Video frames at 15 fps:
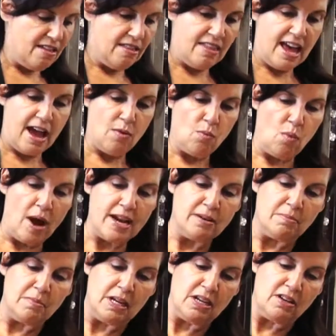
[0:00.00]
that
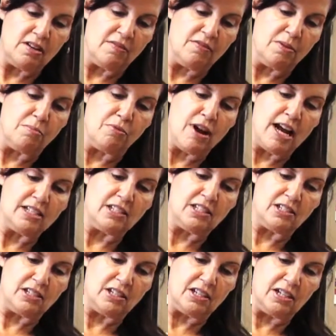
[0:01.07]
white meat of the
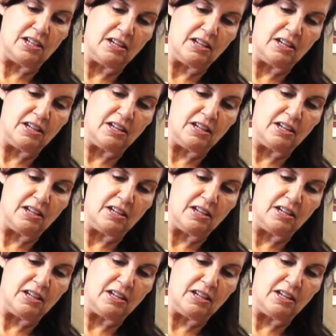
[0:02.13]
breast.